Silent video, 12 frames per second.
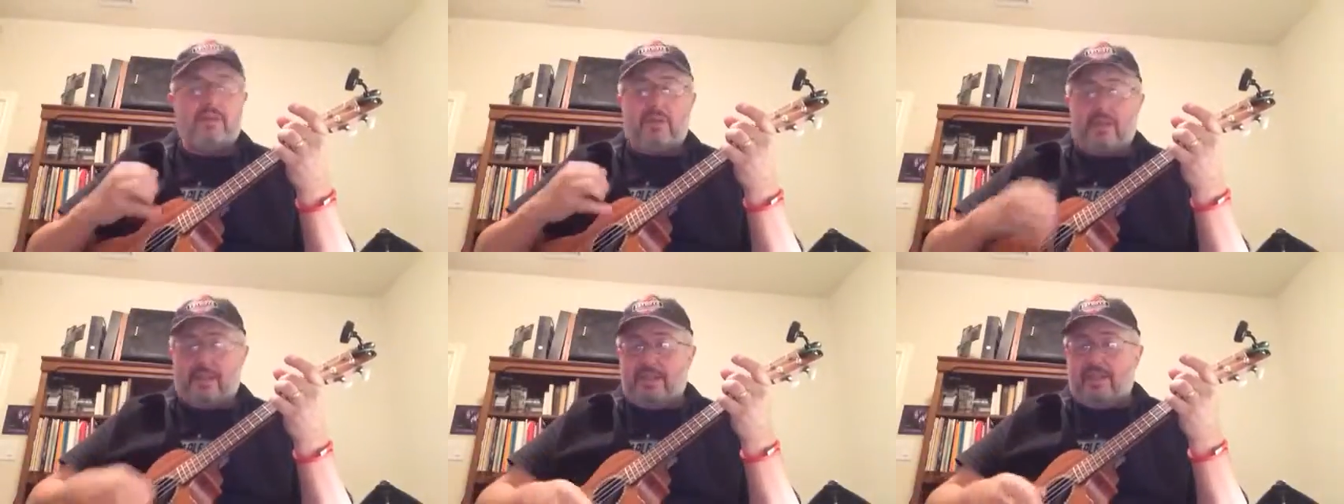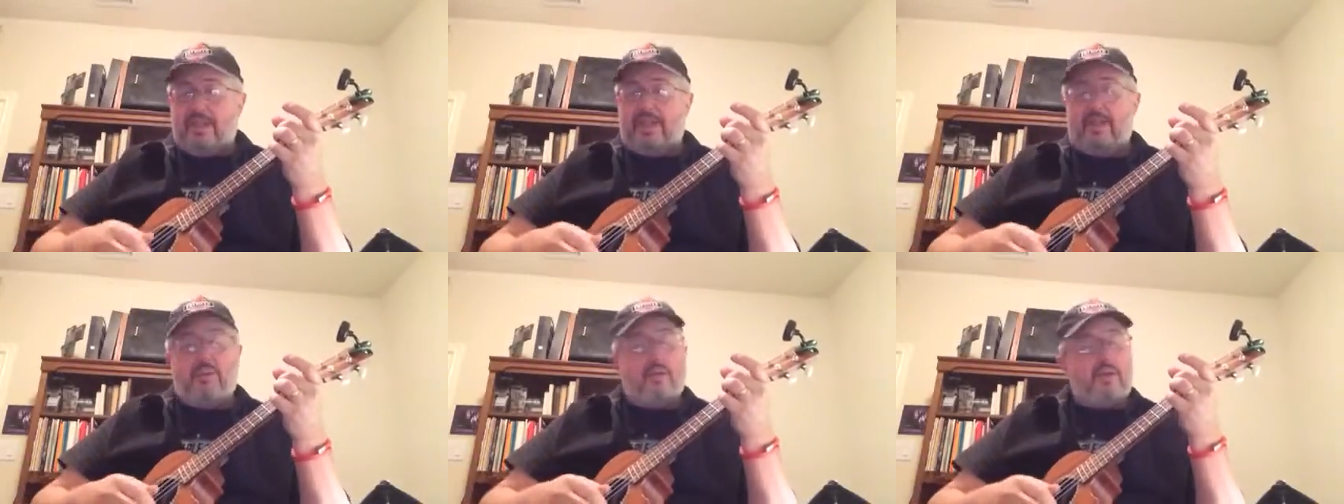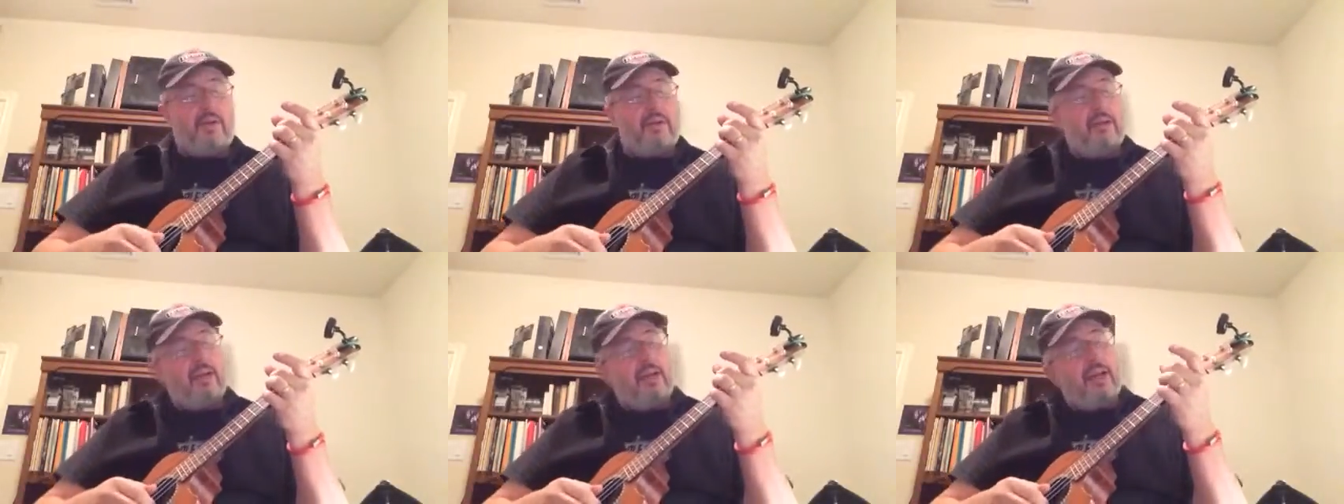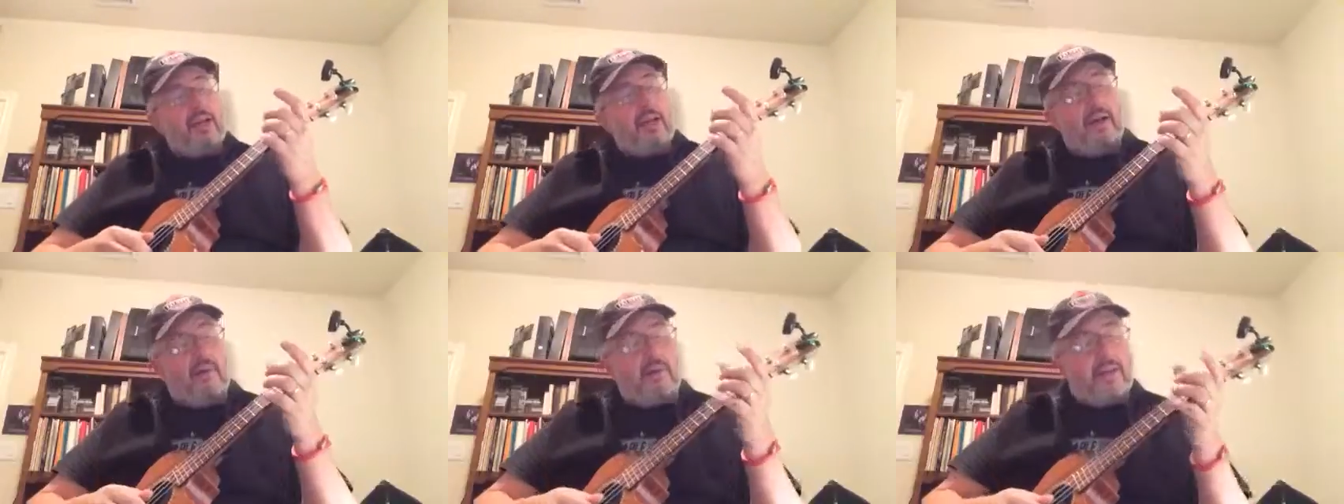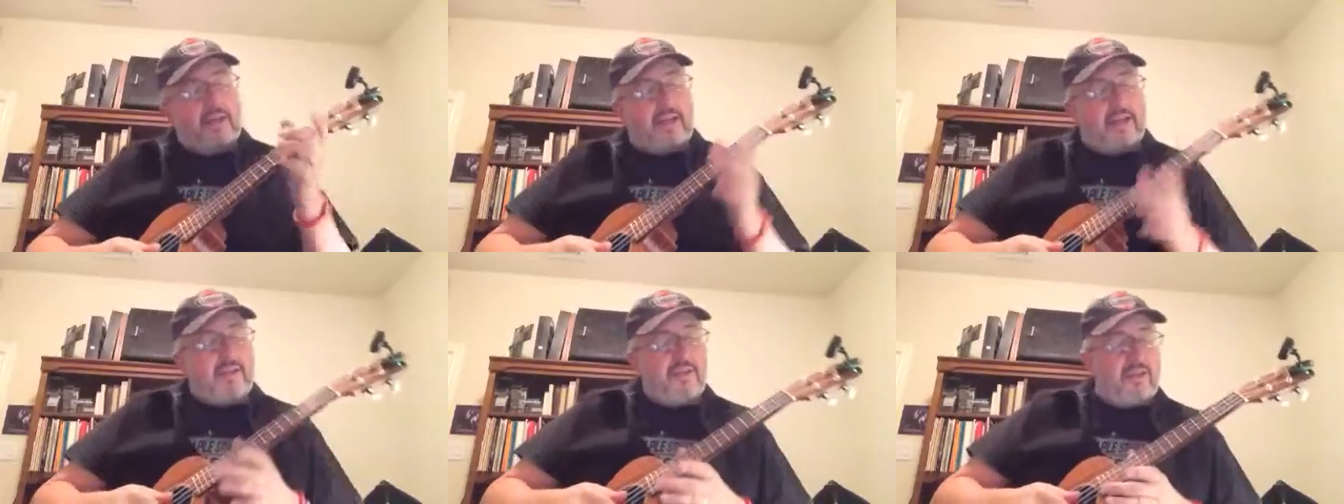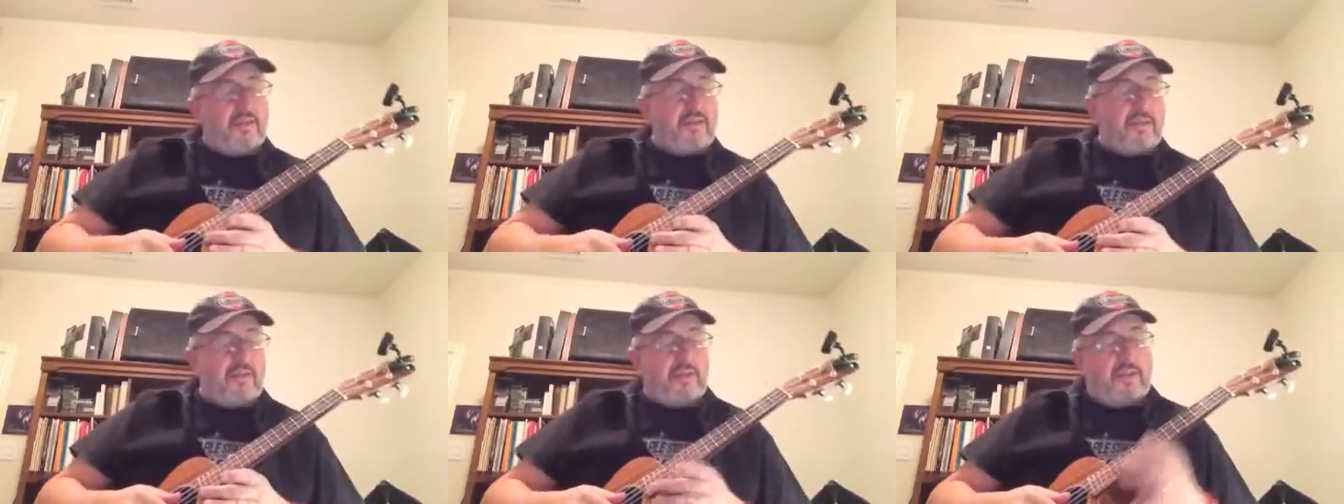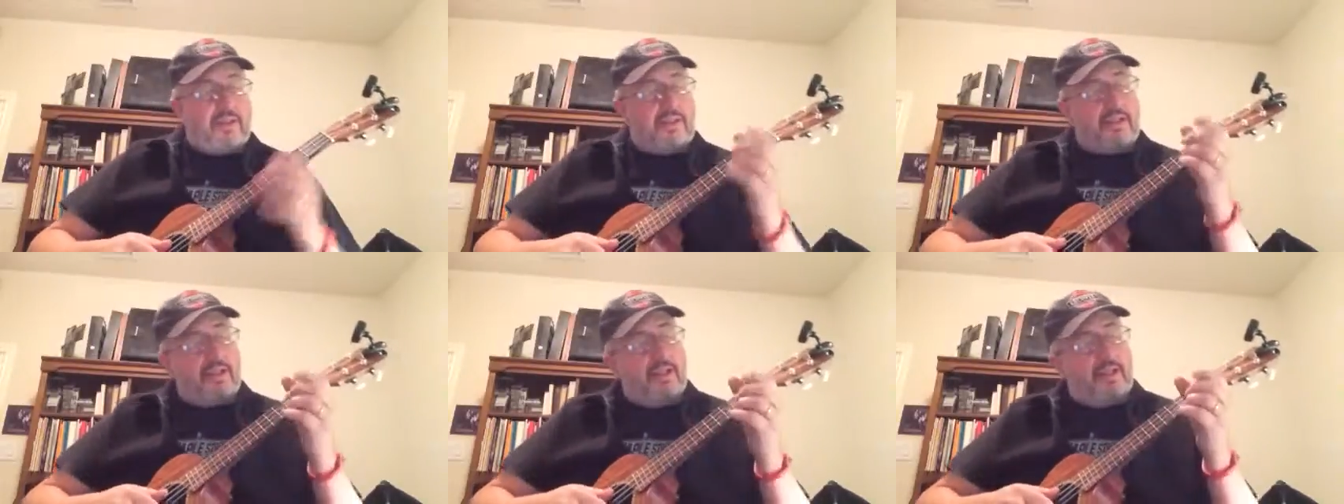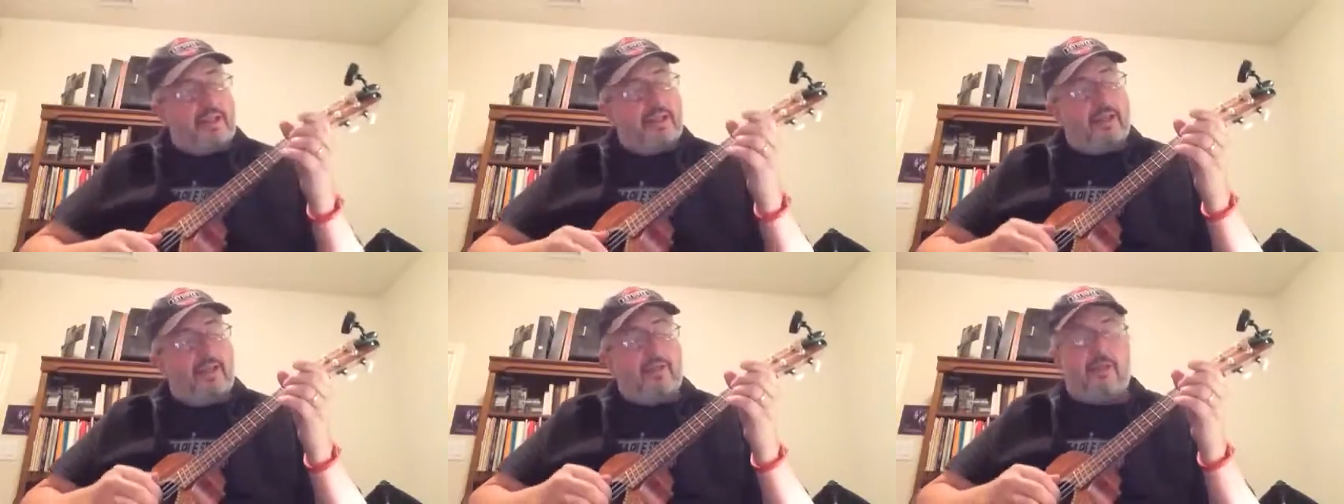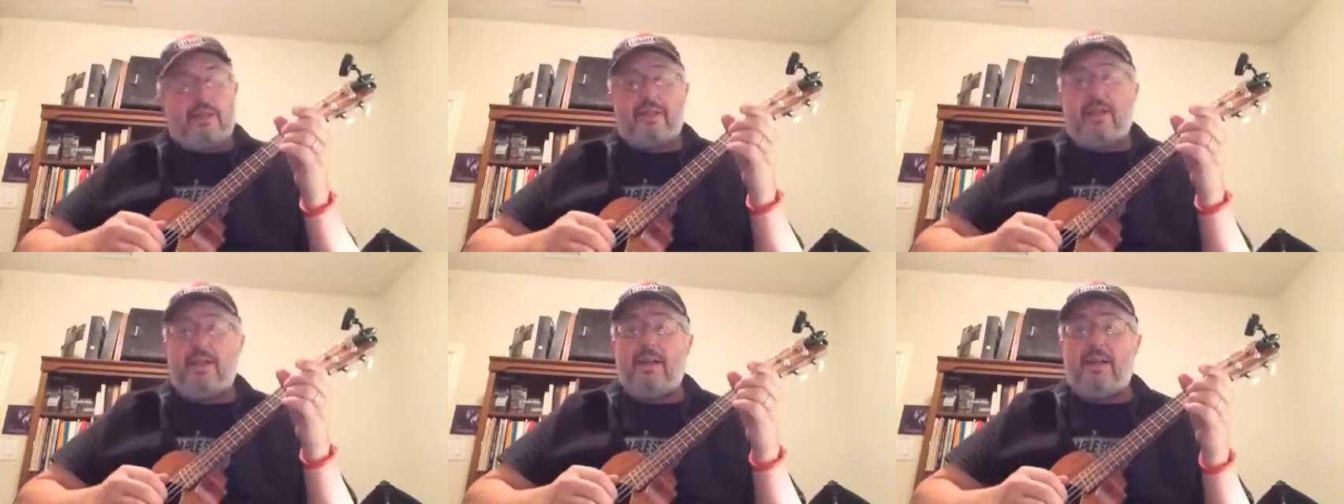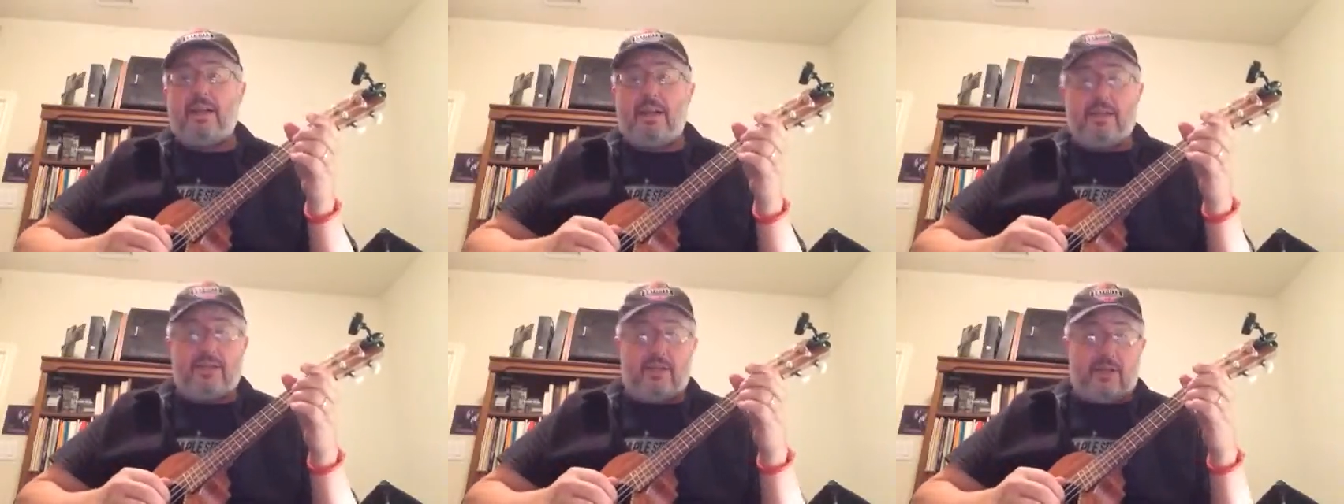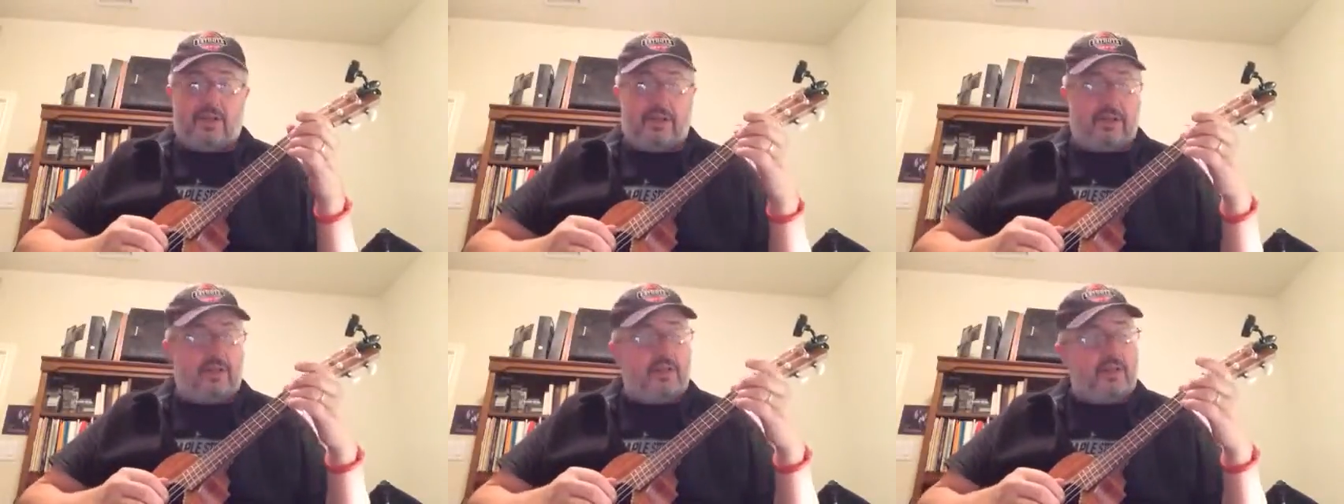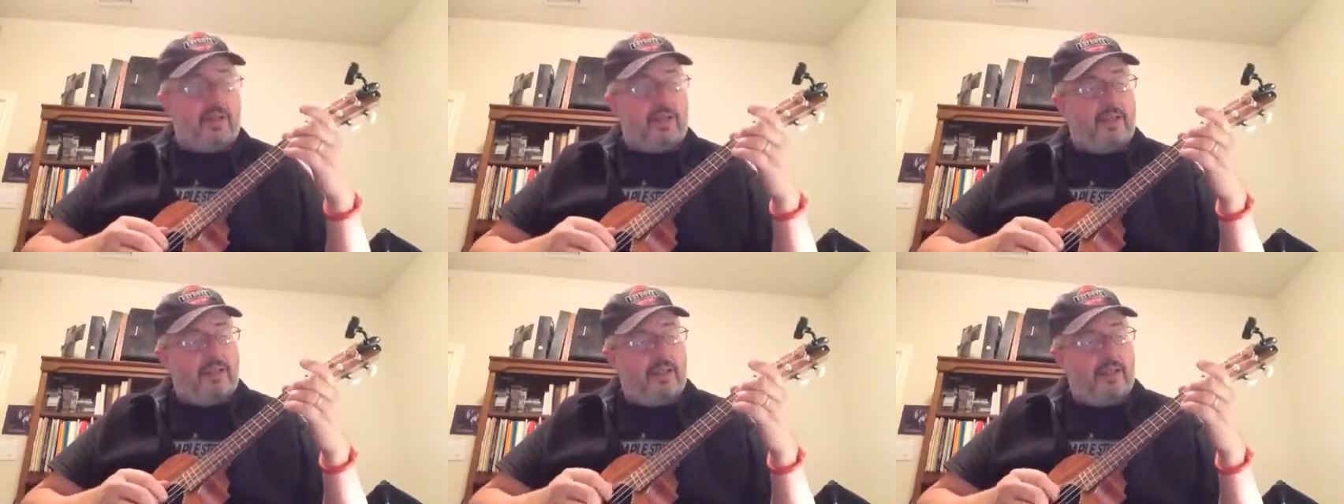So you can see how that works. One thing I do like to do with the C, and it works out on a lot of songs, is you can